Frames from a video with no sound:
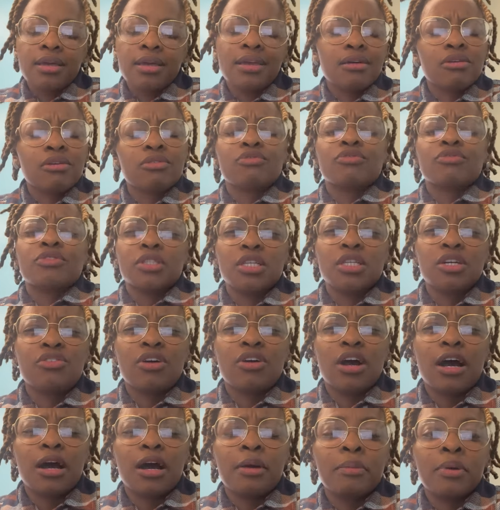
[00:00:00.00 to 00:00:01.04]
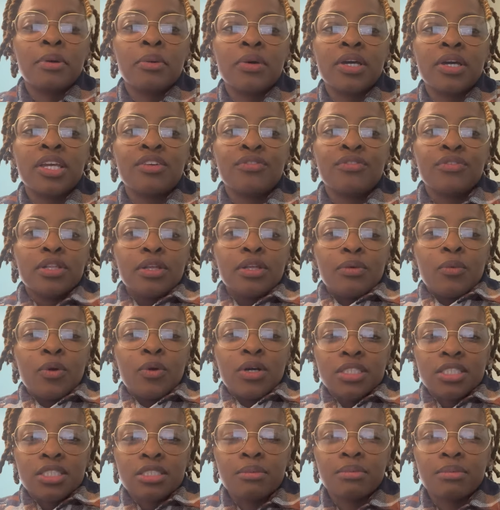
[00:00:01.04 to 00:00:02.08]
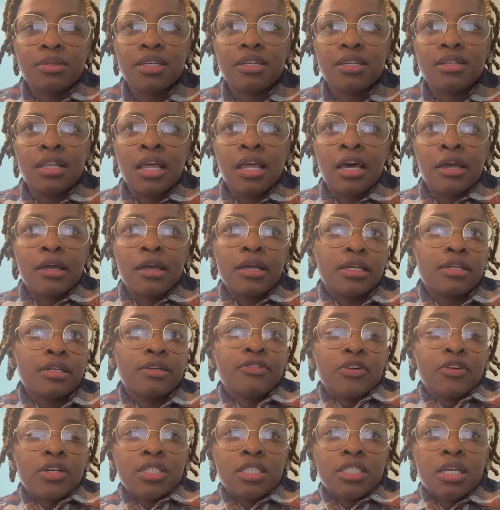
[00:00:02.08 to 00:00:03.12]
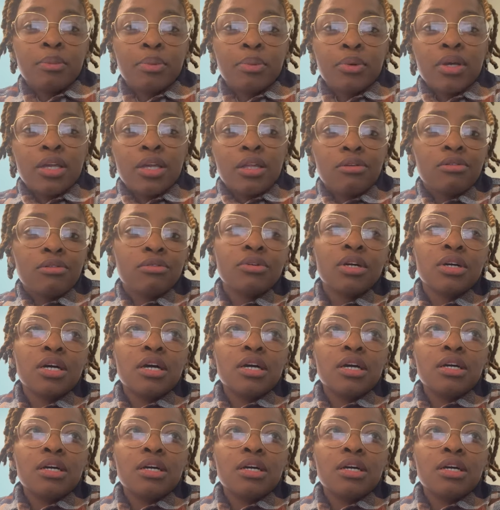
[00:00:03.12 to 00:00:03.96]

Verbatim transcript: He don't really cry, but when he really wants something, like, for example, he don't,